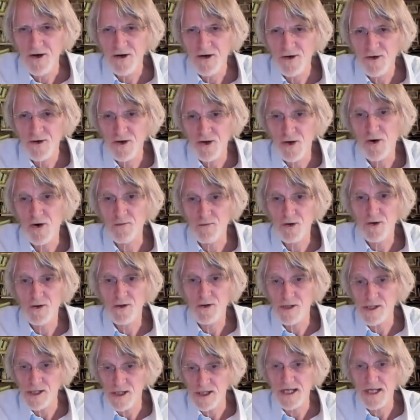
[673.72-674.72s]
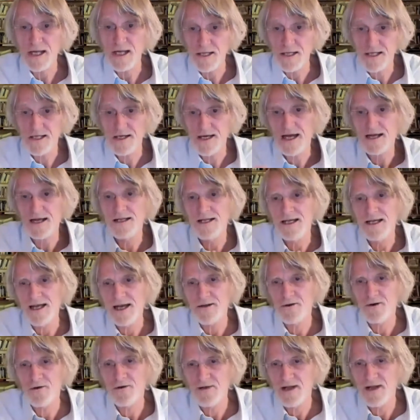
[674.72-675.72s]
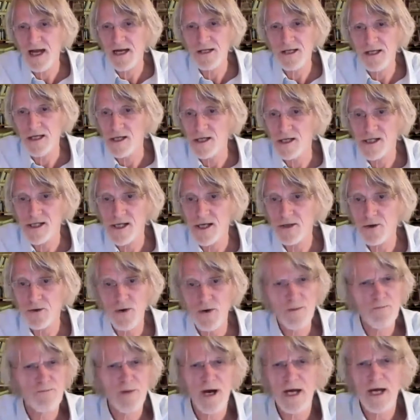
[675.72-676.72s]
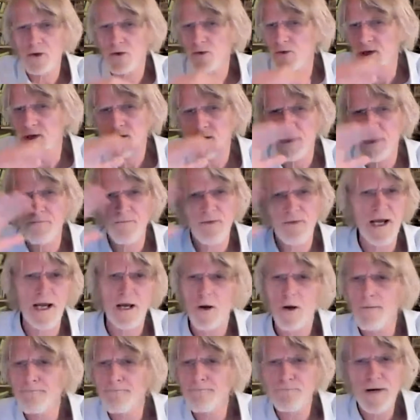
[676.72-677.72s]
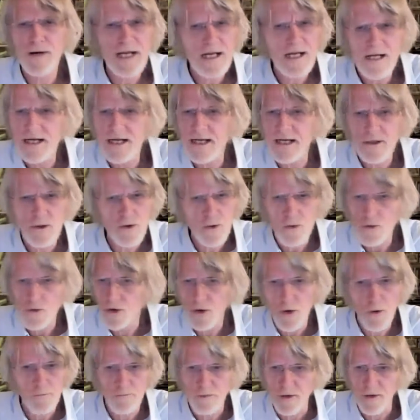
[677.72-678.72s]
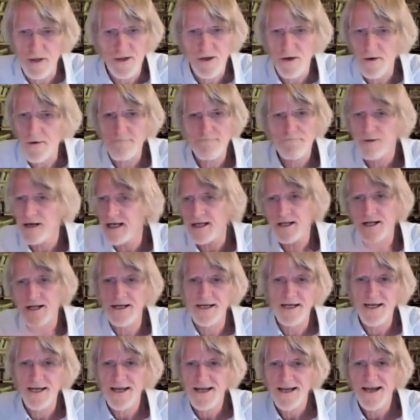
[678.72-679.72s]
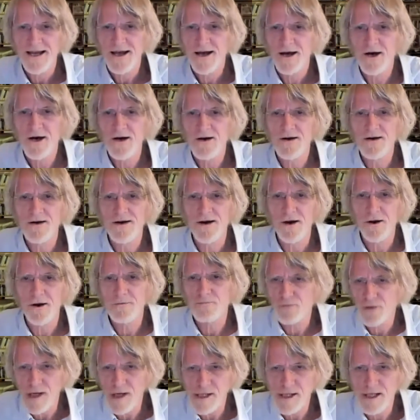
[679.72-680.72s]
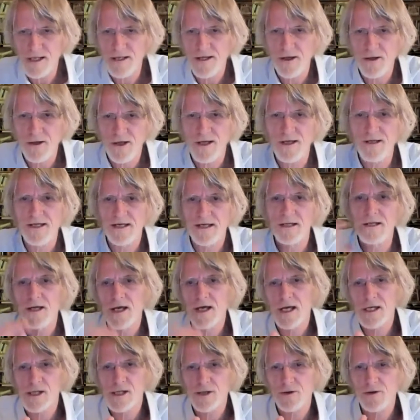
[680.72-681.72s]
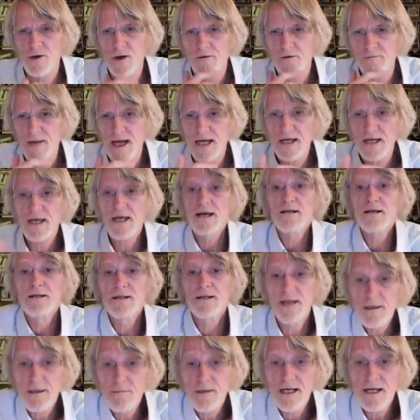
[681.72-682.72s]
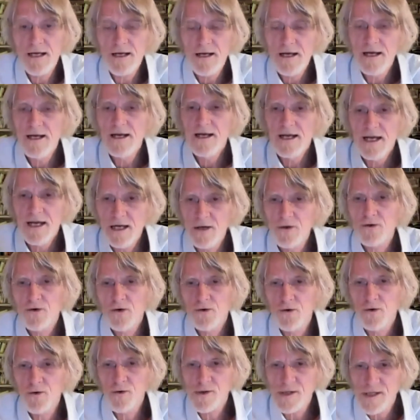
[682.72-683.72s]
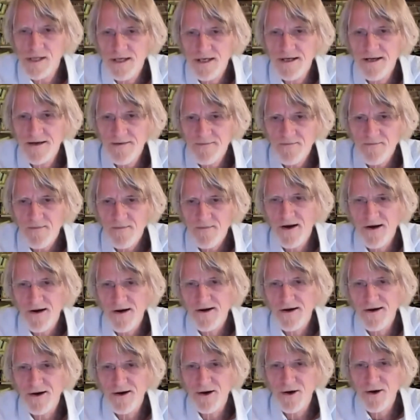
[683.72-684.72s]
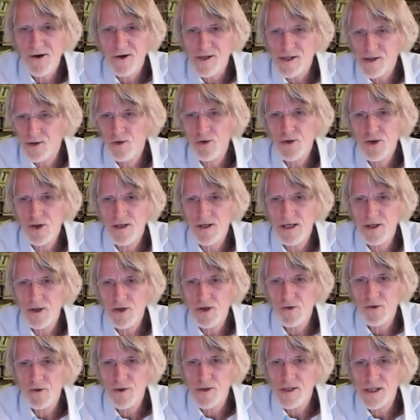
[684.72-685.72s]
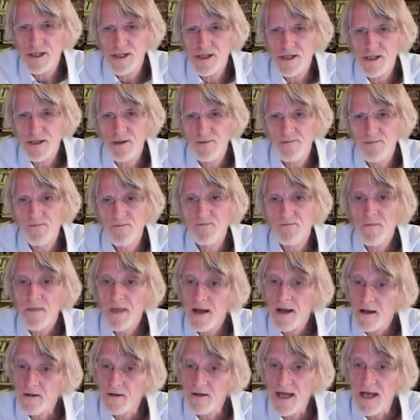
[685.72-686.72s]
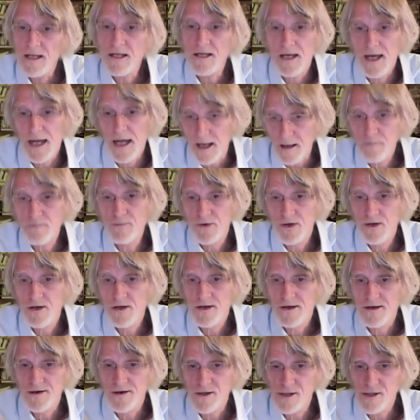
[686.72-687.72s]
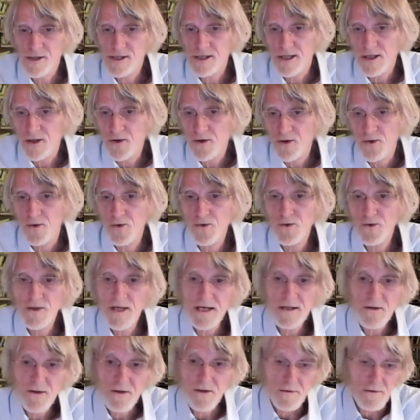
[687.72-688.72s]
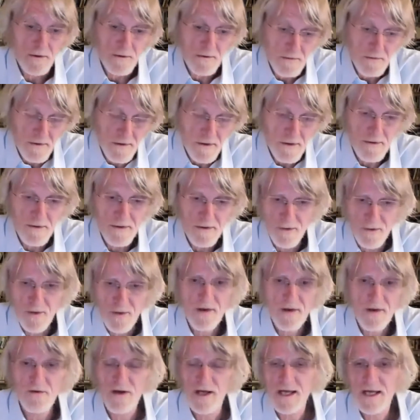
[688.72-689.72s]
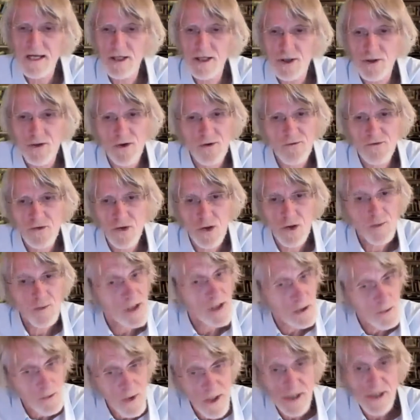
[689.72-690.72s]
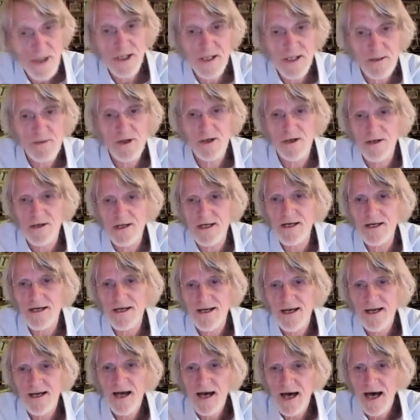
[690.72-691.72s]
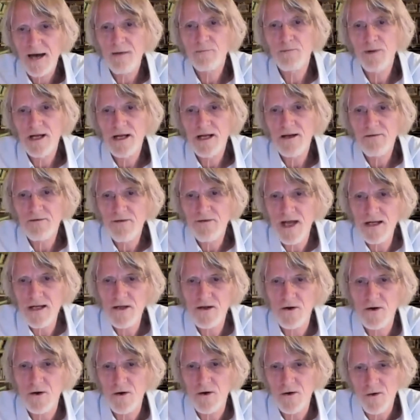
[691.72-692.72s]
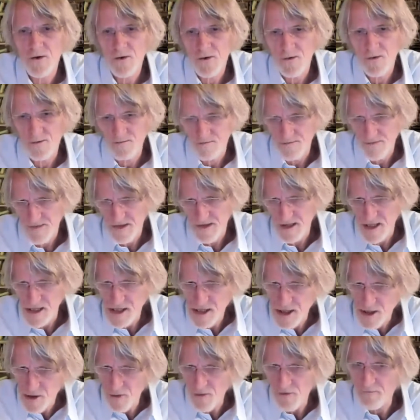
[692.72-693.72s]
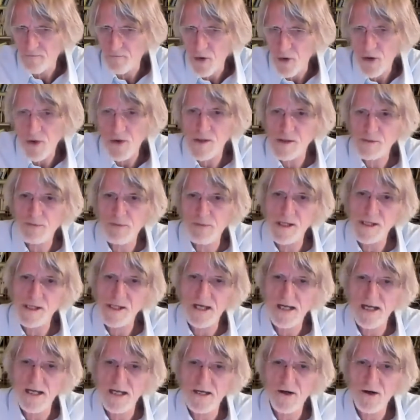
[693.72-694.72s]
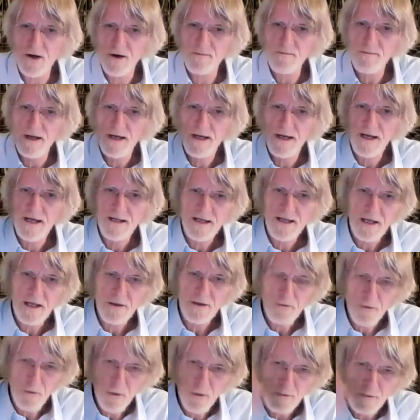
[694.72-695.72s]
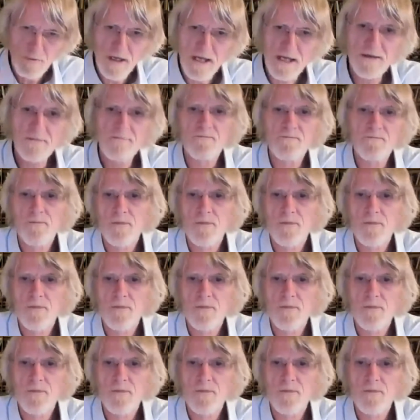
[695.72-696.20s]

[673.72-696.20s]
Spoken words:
German state at the end of the 19th century by doing something completely utopian, completely unprecedented in the history of mankind, namely introducing a social insurance system that helped secure then the unification of Germany. Well, similarly, I believe that this sort of modest basic income that would be